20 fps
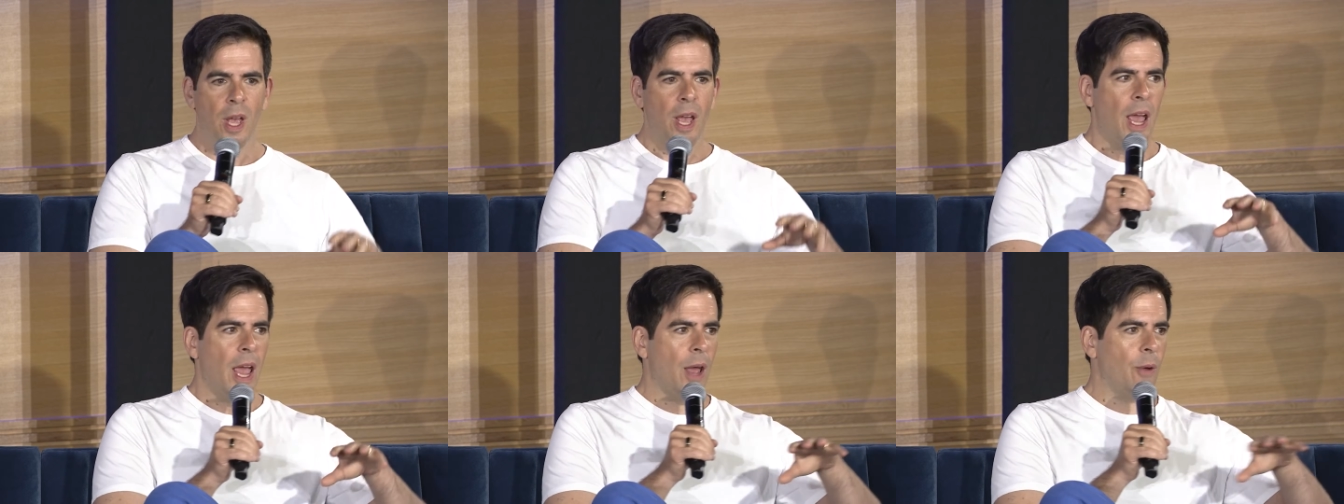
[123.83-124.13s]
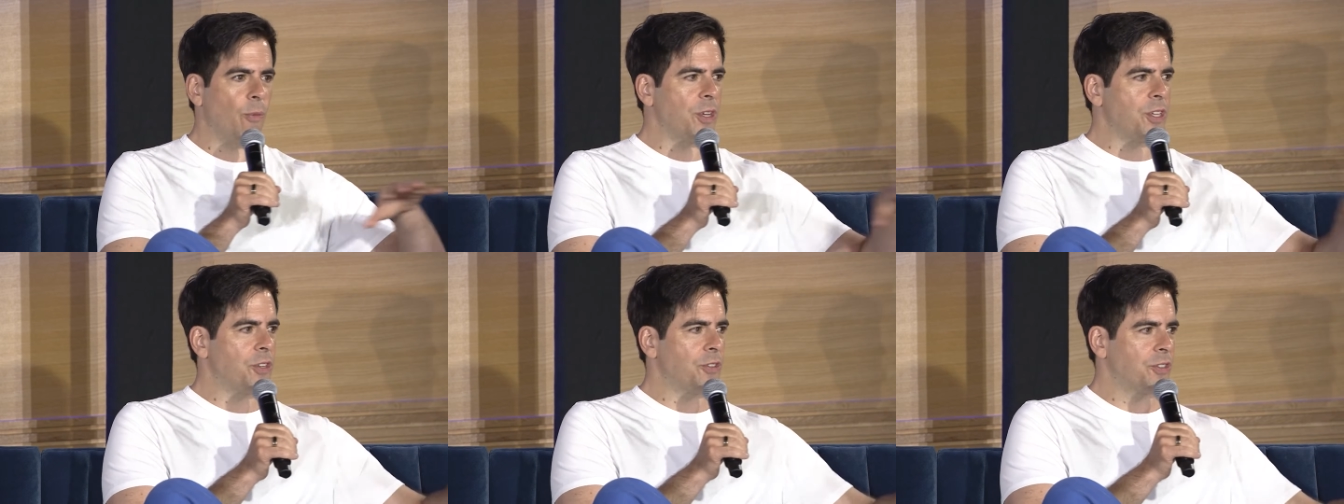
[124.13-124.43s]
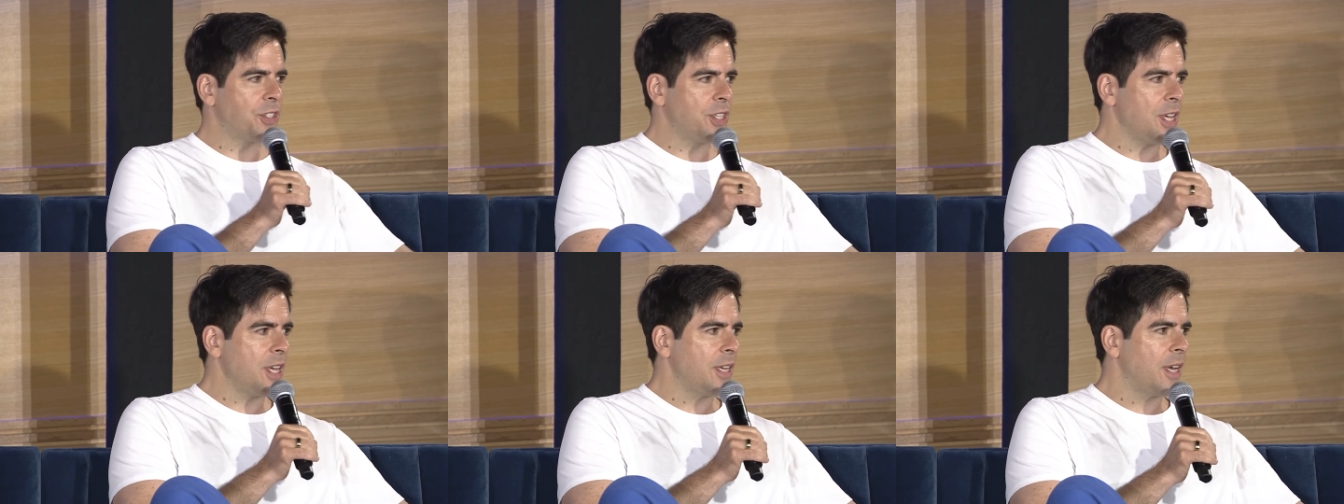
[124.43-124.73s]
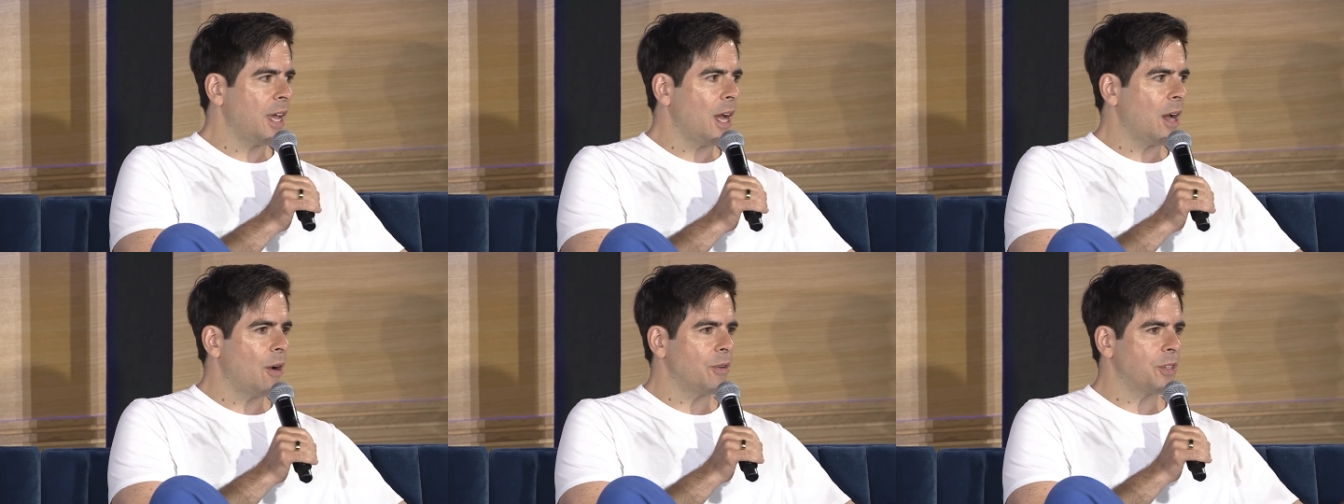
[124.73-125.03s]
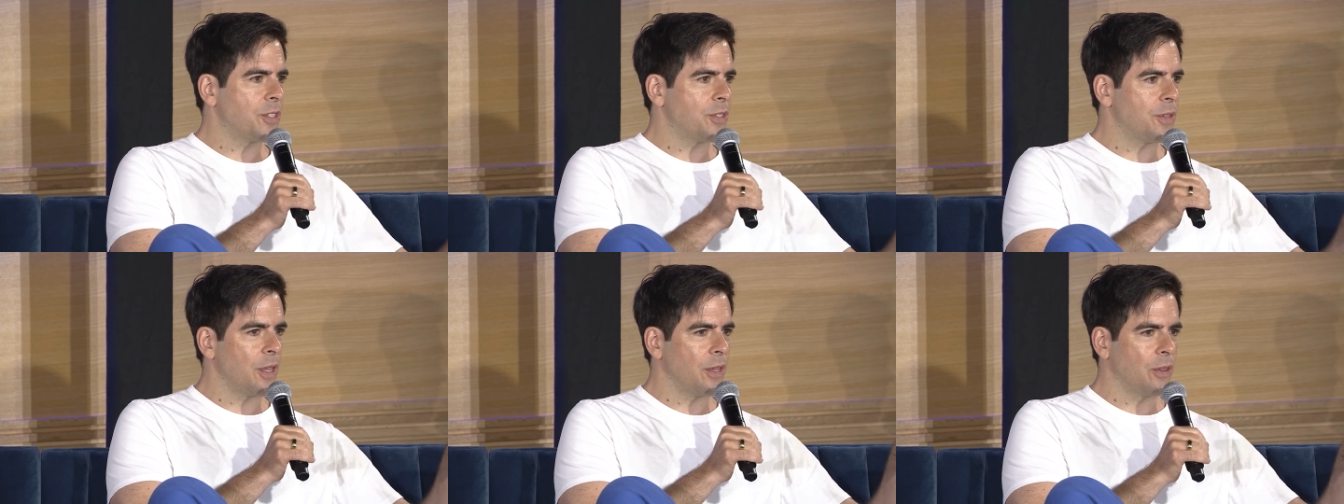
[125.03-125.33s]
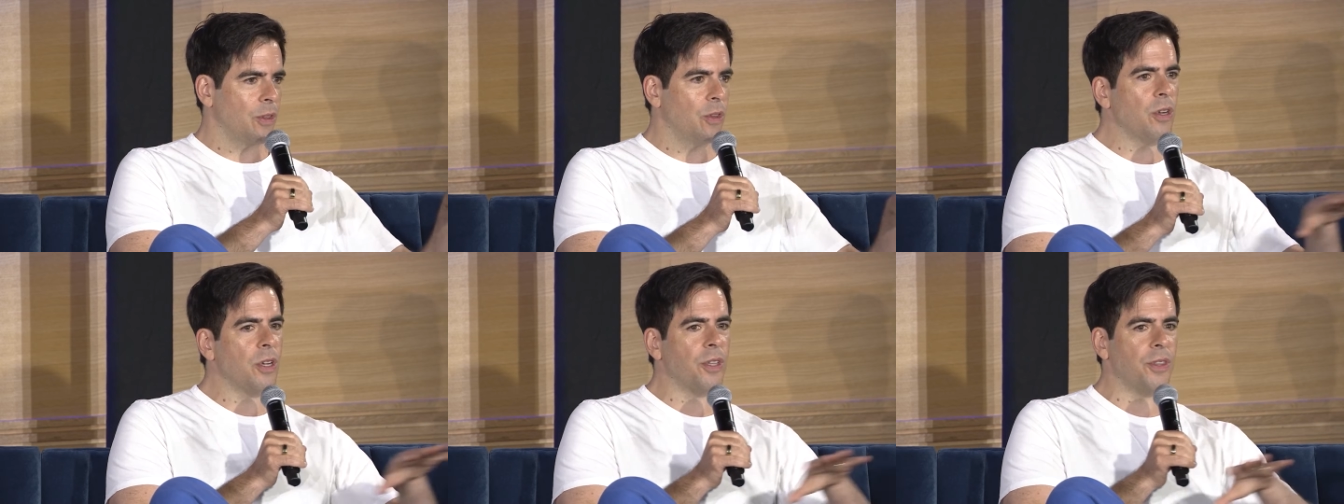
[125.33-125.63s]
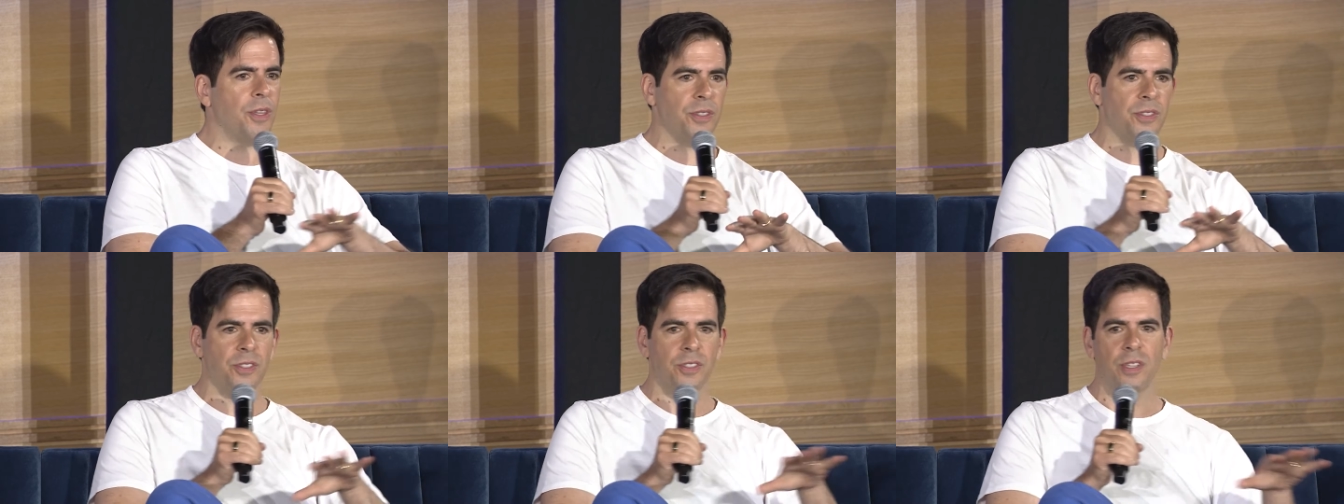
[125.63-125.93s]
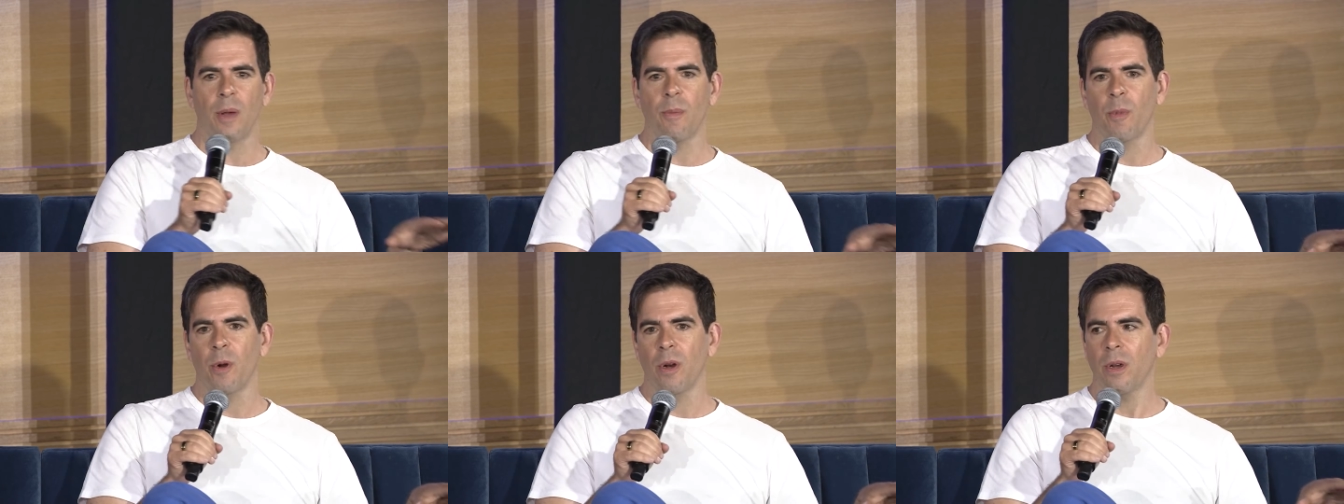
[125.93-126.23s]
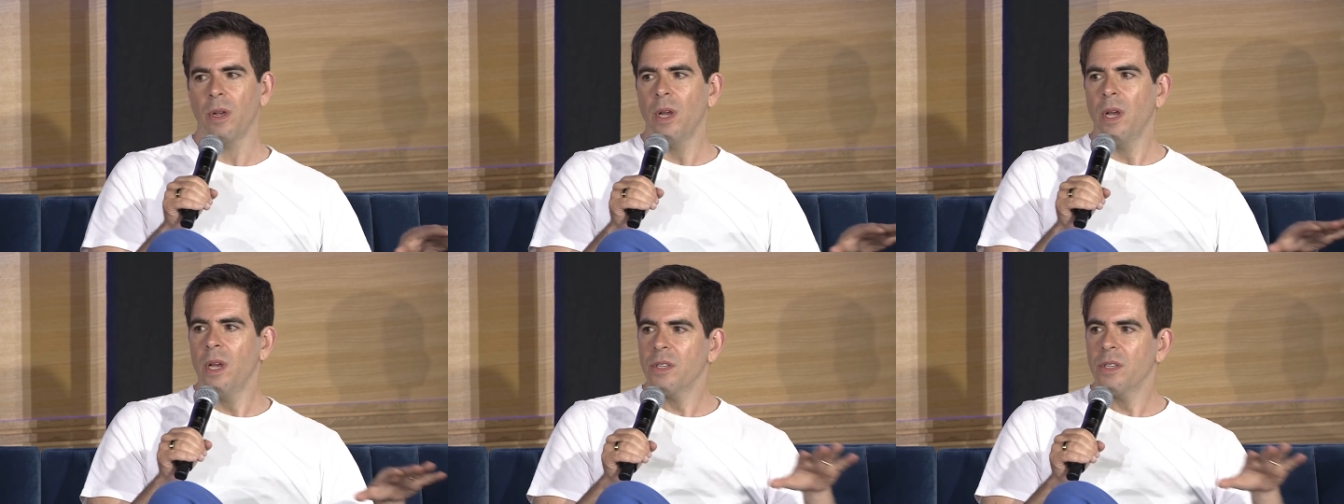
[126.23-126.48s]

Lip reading: And what you're seeing now is, look this summer,